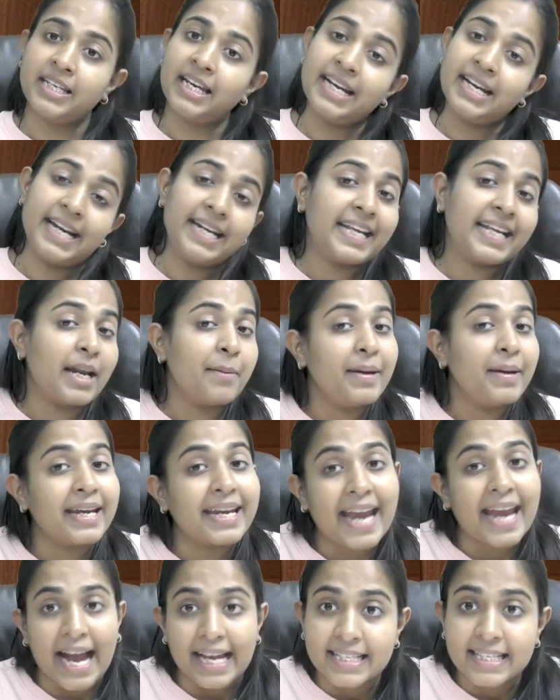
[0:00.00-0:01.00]
It can be
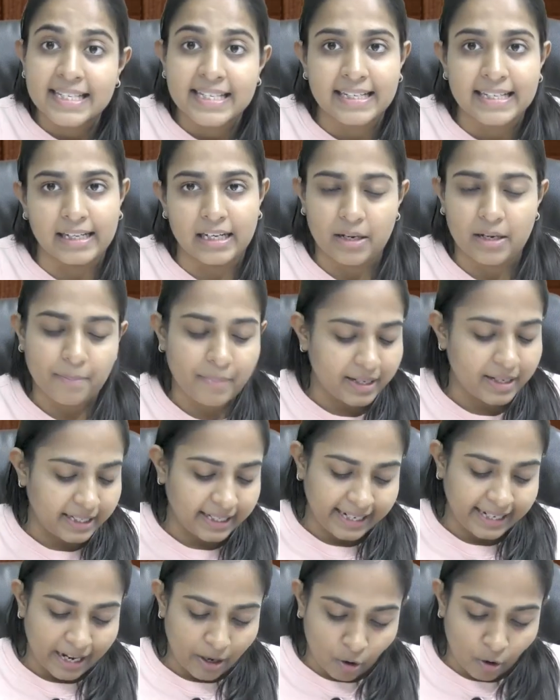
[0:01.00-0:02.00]
cancelled, but it
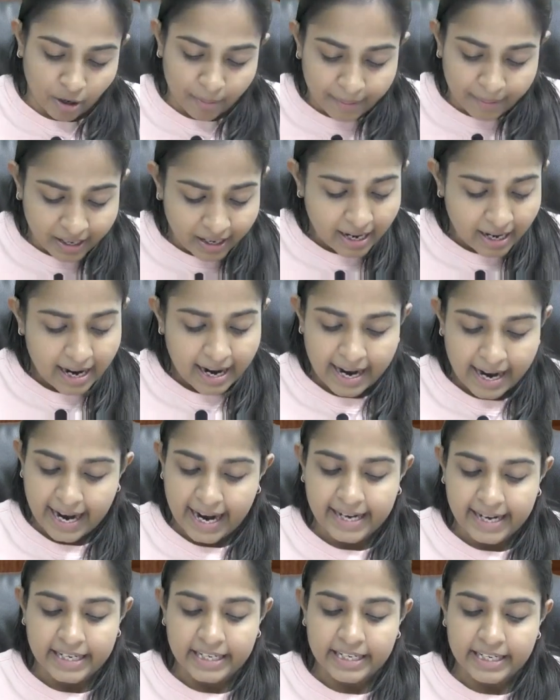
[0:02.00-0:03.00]
cannot be
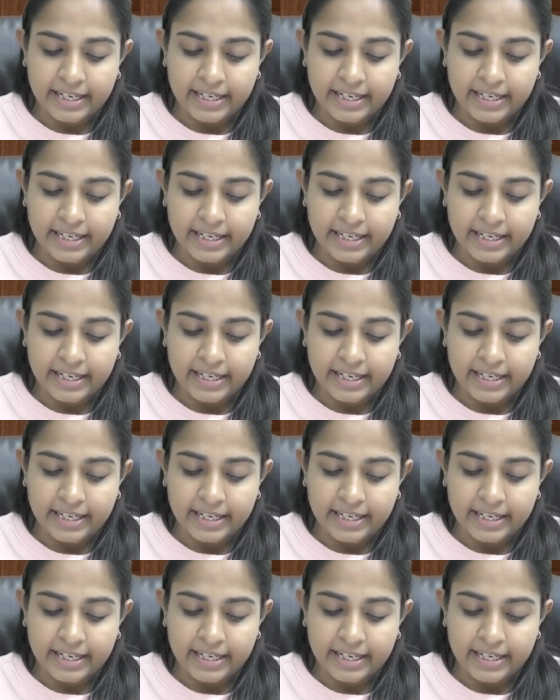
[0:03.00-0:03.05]
edited.